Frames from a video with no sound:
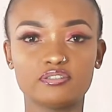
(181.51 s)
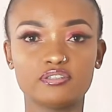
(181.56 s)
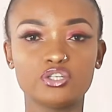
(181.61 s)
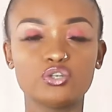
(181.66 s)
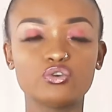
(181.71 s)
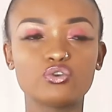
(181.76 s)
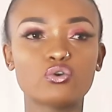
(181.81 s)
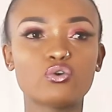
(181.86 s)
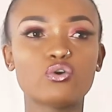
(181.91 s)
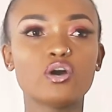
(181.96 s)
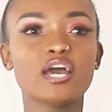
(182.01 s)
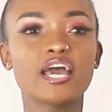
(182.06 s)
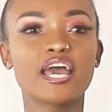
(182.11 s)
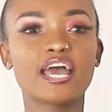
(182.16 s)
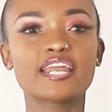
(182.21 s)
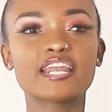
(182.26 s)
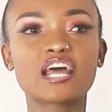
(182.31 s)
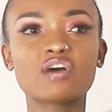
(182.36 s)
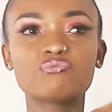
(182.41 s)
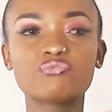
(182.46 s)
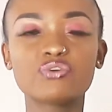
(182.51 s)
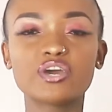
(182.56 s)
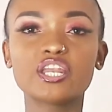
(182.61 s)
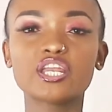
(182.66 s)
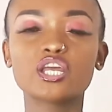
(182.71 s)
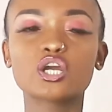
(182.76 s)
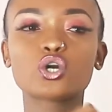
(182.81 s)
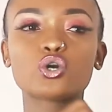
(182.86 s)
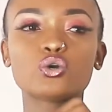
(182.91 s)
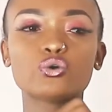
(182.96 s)
you know, and a
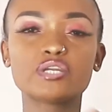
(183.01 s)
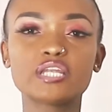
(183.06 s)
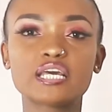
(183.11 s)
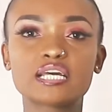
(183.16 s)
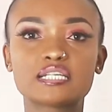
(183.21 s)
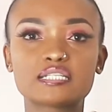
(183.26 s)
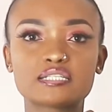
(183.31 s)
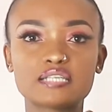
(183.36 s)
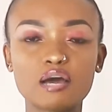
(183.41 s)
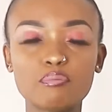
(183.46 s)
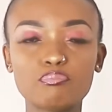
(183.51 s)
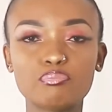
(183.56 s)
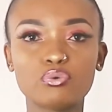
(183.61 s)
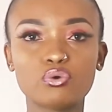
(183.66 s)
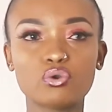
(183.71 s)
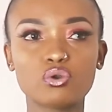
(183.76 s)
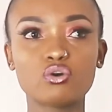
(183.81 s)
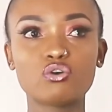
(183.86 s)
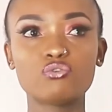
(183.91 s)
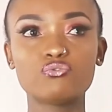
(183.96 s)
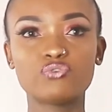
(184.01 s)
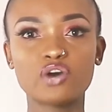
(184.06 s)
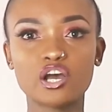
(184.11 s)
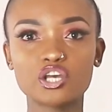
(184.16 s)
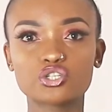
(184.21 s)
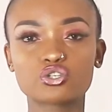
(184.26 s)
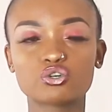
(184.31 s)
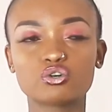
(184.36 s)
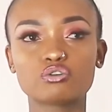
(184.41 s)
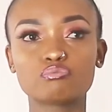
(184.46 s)
very good example of
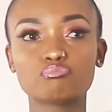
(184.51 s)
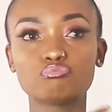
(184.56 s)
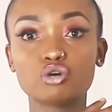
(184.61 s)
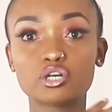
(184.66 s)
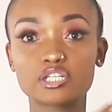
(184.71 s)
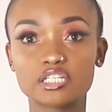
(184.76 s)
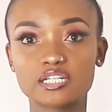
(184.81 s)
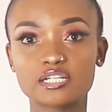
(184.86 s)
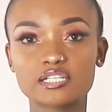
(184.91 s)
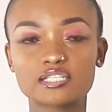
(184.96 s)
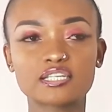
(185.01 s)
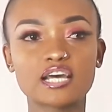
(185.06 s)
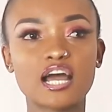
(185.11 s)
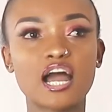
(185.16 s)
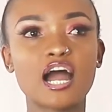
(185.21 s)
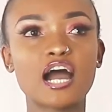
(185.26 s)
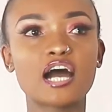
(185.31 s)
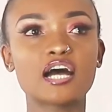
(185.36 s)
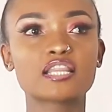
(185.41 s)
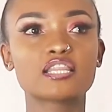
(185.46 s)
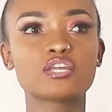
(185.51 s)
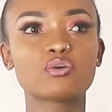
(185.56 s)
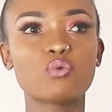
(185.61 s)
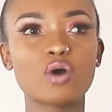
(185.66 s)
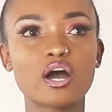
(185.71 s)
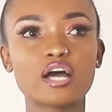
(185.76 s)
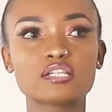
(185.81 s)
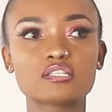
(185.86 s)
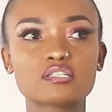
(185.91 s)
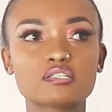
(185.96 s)
fashion models are the
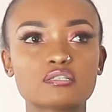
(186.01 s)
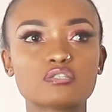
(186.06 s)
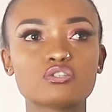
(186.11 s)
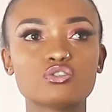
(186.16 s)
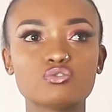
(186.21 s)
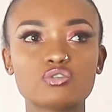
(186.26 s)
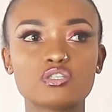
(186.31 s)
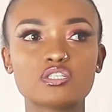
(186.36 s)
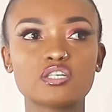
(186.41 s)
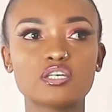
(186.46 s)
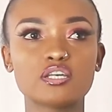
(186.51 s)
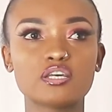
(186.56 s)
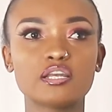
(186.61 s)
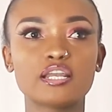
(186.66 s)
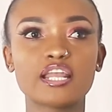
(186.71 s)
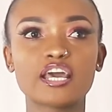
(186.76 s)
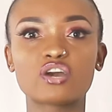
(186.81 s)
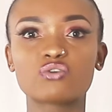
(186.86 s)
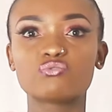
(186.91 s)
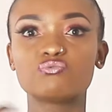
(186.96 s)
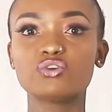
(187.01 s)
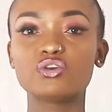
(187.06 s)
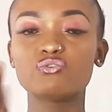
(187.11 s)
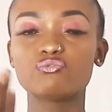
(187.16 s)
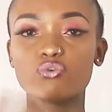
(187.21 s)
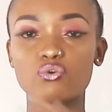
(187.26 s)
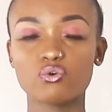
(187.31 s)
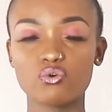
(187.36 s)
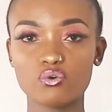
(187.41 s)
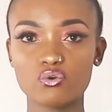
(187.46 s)
ones you see like
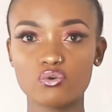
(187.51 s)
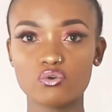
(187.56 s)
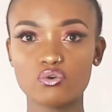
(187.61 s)
Vivo